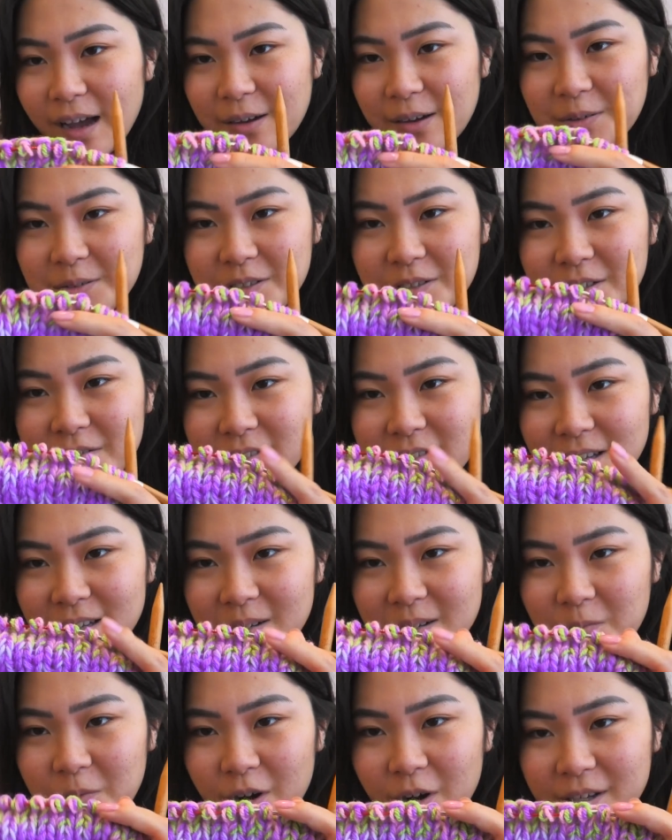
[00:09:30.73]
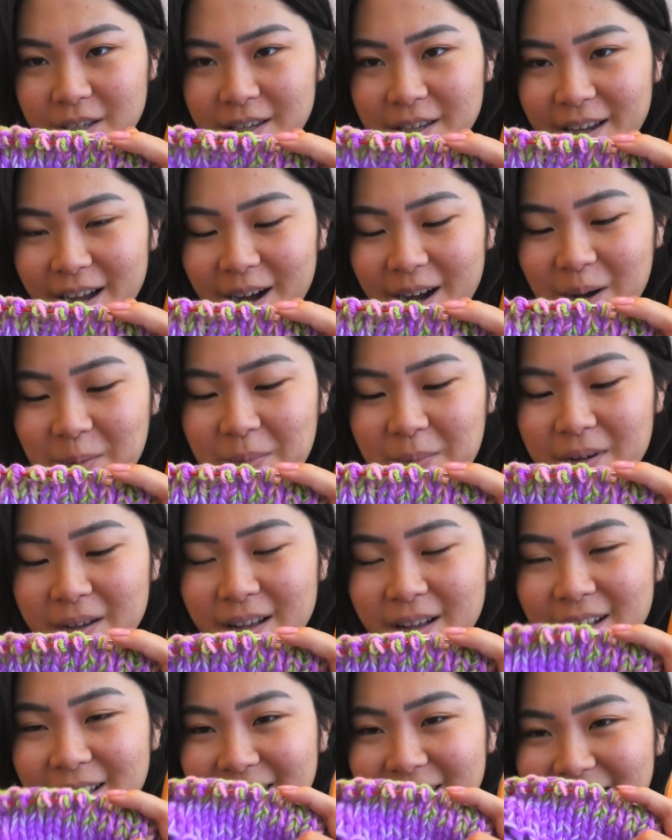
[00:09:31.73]
also have started working up
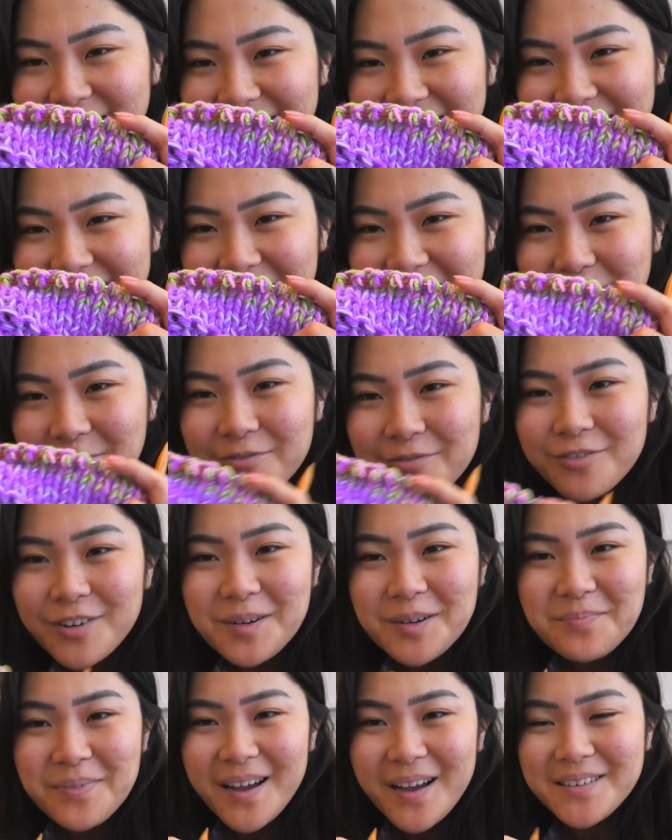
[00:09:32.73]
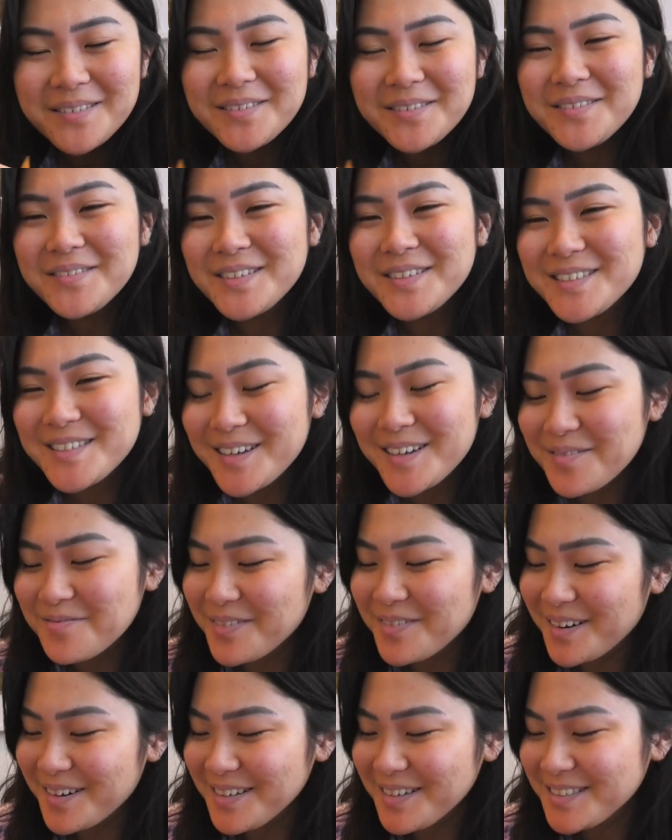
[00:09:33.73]
the front panel, which I'm
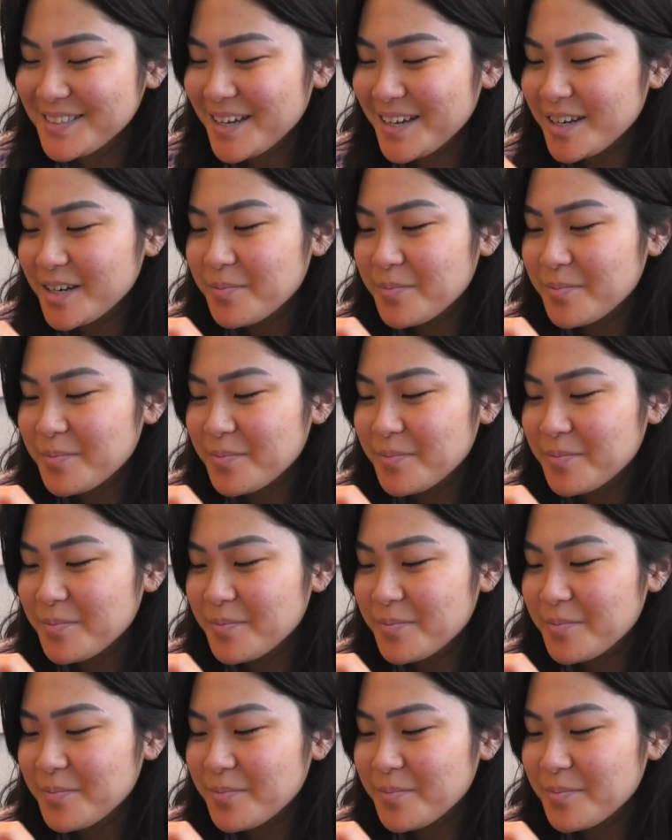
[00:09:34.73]
very excited